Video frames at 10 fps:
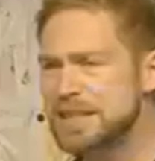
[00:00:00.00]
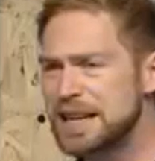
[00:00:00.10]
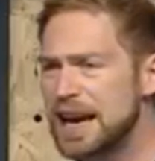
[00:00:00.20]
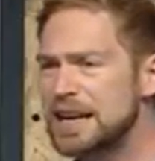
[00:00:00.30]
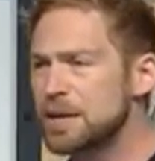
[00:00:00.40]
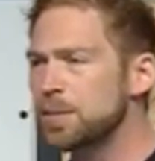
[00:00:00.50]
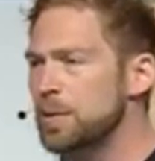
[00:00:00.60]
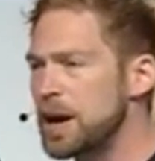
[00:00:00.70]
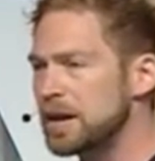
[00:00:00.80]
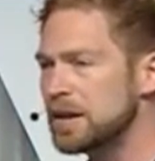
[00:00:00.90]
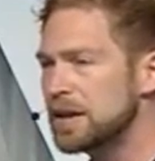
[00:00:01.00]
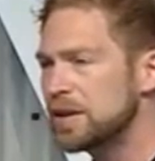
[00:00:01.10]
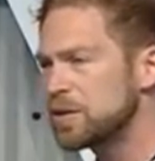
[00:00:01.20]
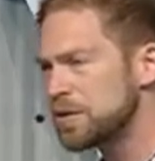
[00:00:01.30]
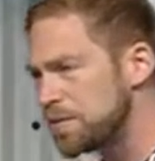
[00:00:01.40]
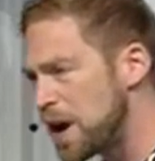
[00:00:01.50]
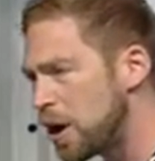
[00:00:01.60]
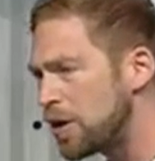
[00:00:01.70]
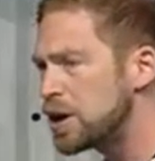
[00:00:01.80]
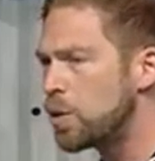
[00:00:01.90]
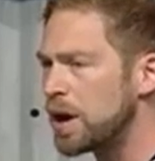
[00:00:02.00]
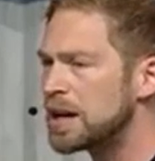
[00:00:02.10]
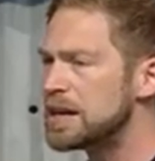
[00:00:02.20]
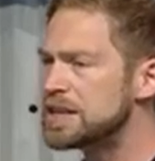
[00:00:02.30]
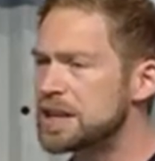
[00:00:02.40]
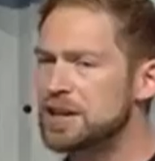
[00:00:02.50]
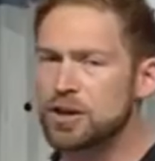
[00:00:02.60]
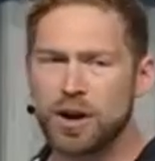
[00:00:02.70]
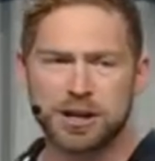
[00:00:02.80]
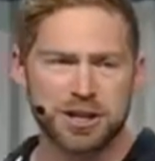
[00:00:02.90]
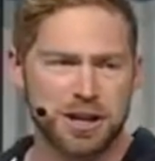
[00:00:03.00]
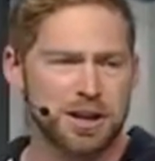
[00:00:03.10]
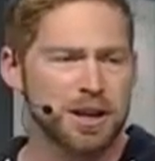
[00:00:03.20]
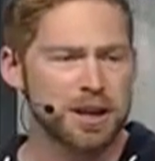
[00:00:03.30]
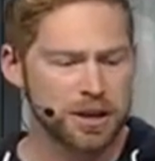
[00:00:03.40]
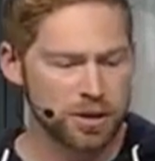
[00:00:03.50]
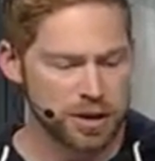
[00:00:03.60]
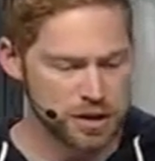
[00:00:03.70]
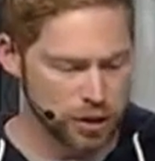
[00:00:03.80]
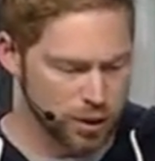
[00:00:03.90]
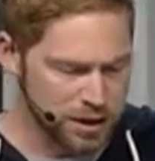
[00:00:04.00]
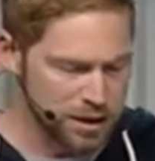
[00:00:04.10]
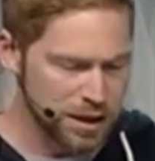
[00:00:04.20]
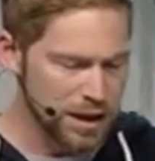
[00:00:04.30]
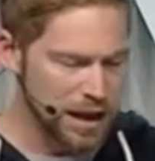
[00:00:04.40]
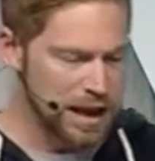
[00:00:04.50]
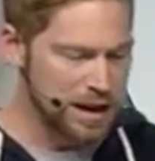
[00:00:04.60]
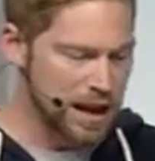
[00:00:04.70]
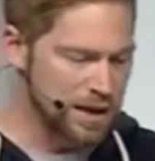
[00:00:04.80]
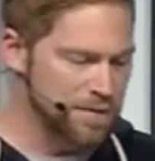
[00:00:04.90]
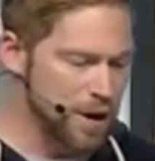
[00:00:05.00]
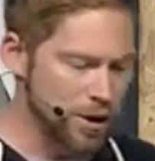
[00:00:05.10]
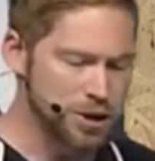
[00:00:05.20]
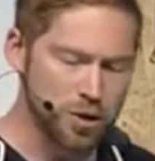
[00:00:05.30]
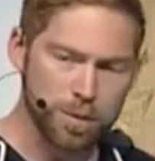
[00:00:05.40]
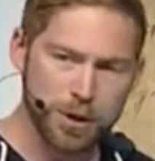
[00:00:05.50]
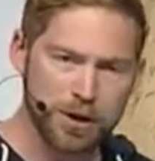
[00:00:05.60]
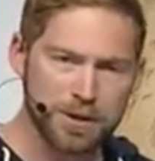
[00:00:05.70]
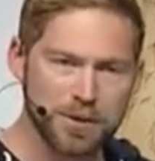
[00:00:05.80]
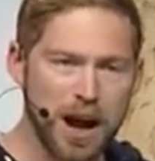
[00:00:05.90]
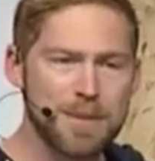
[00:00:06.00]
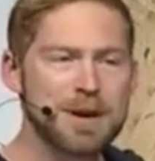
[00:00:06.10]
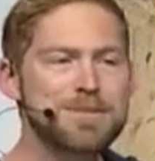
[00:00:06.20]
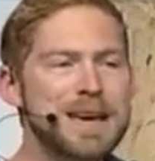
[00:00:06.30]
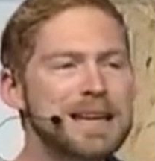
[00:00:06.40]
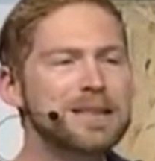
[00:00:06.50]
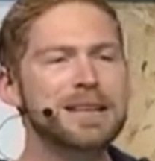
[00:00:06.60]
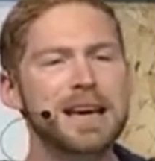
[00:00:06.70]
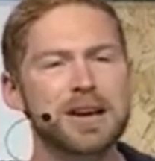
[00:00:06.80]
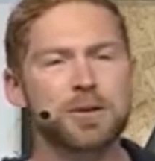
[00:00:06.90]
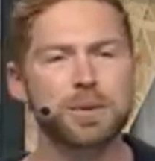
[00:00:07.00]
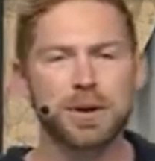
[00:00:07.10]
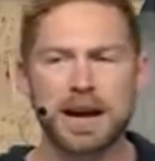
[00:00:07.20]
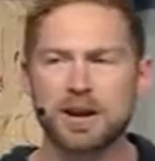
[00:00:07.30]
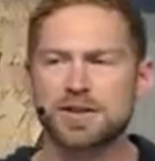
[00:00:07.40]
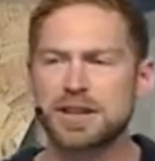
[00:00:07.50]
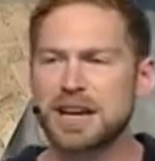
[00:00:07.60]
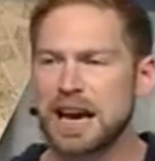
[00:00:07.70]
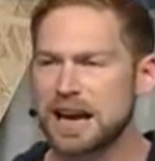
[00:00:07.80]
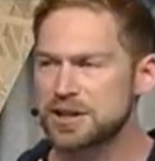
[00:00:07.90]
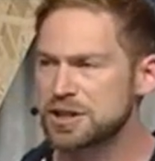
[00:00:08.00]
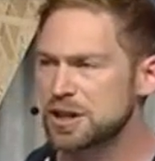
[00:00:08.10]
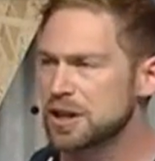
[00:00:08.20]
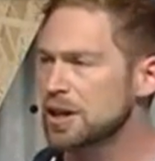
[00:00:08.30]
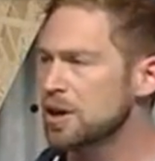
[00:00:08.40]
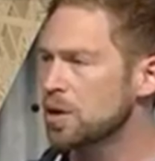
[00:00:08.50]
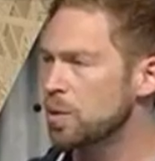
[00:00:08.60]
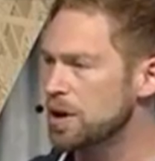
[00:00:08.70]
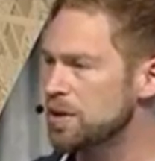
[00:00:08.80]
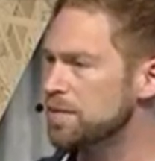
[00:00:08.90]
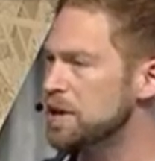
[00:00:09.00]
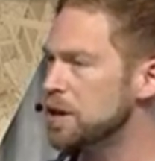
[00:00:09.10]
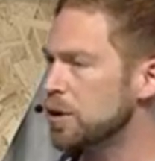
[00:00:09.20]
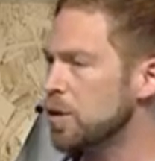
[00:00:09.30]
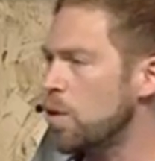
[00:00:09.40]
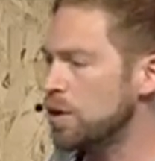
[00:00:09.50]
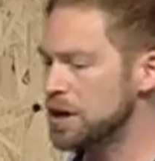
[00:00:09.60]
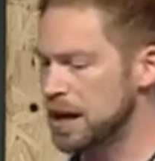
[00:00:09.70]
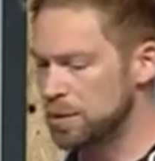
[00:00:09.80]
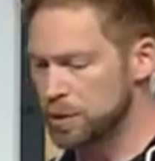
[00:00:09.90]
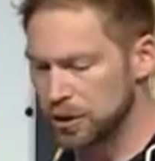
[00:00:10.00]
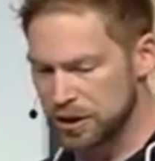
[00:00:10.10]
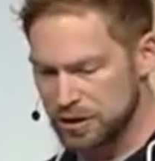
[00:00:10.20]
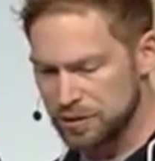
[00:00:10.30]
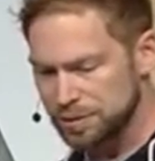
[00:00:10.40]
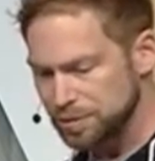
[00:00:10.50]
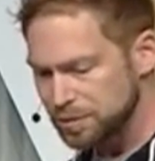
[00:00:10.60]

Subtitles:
a day to implement. So it's a very quick and easy integration. You can do it in a very short period of time and immediately get your players engaged with the video recording capabilities.